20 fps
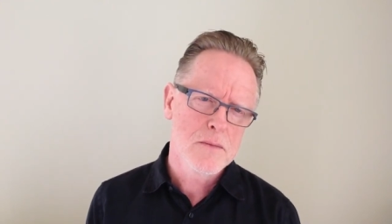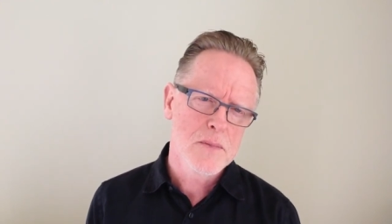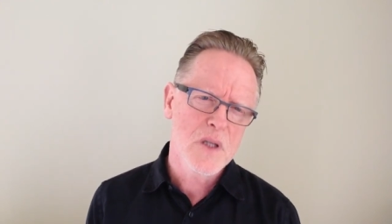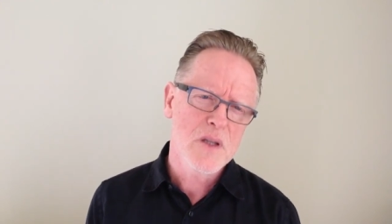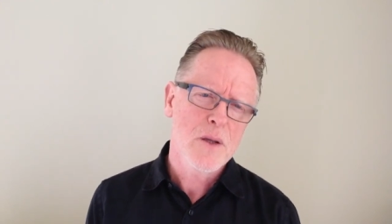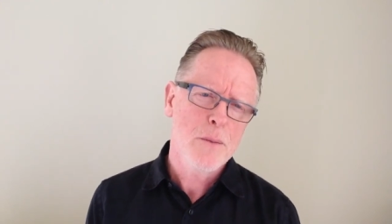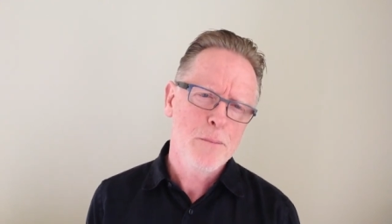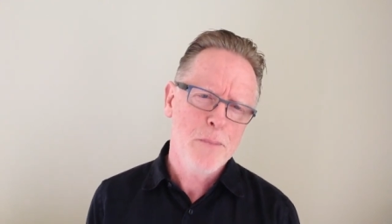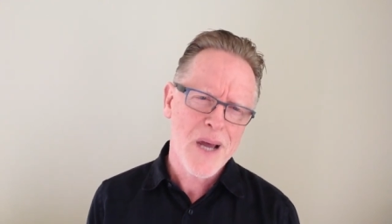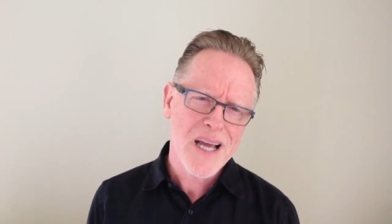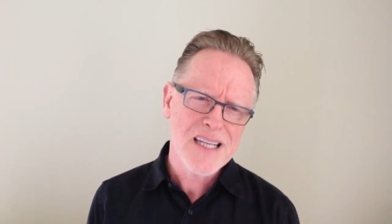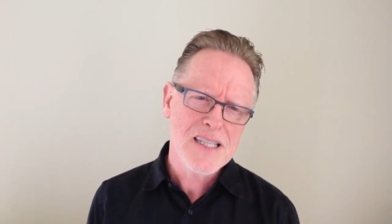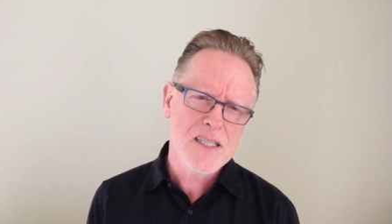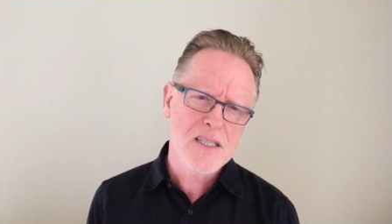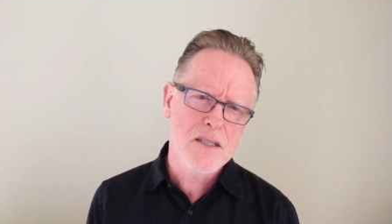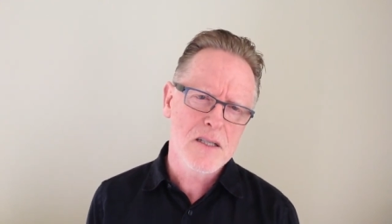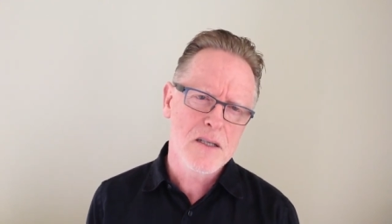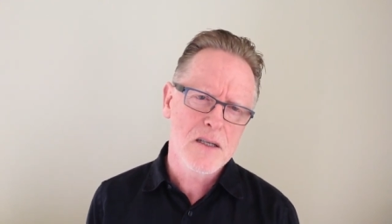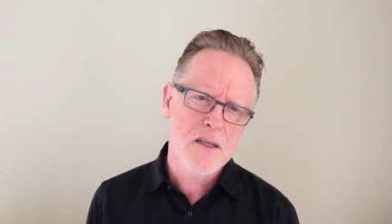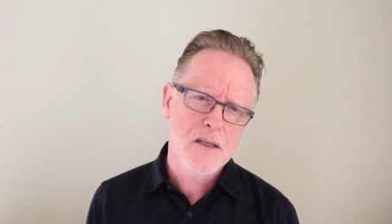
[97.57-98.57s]
that the
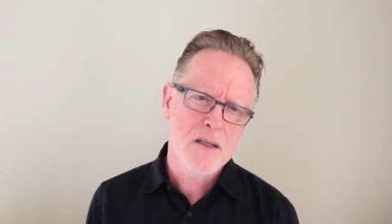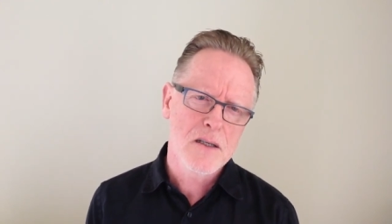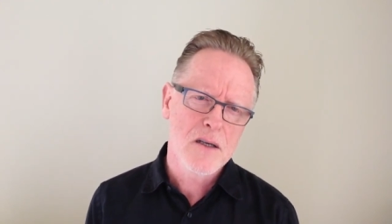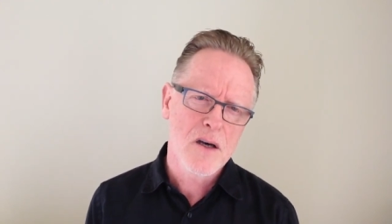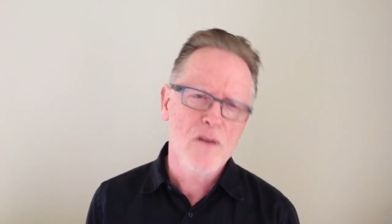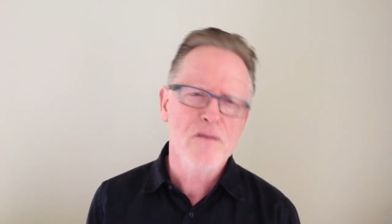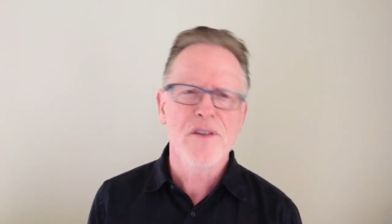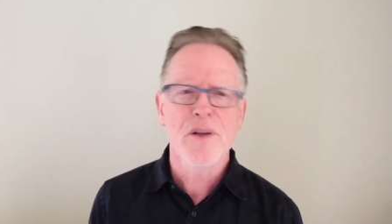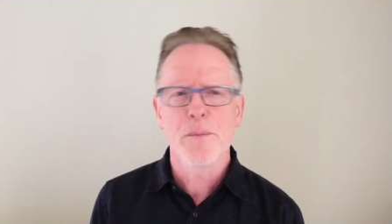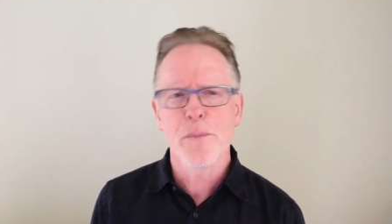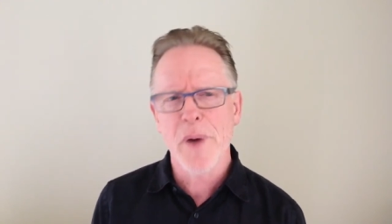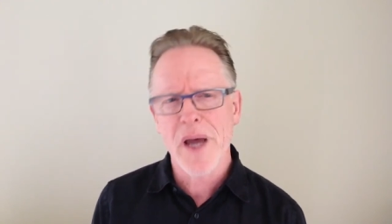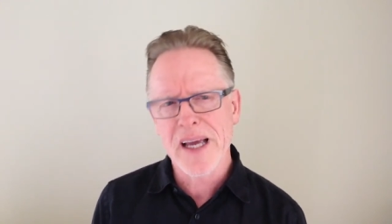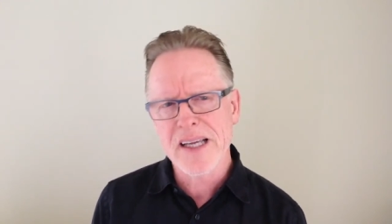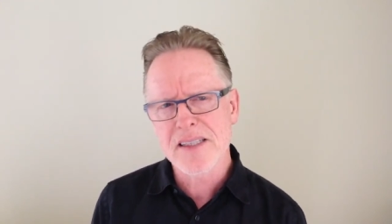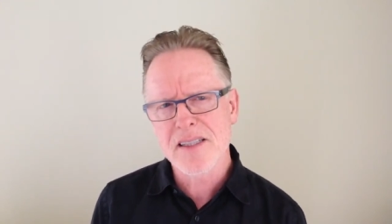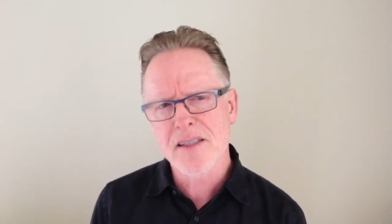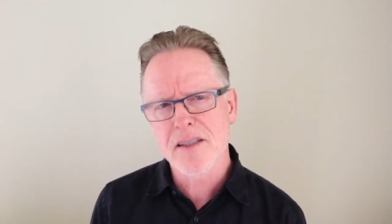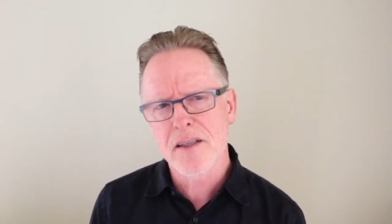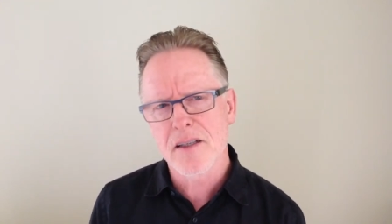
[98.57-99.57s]
best of the
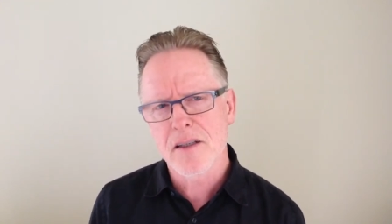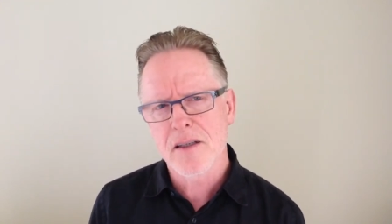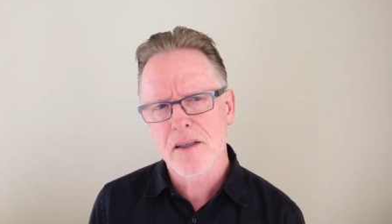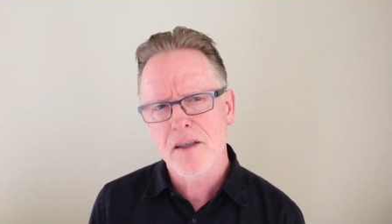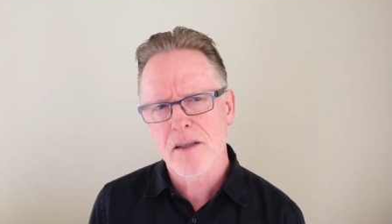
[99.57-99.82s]
best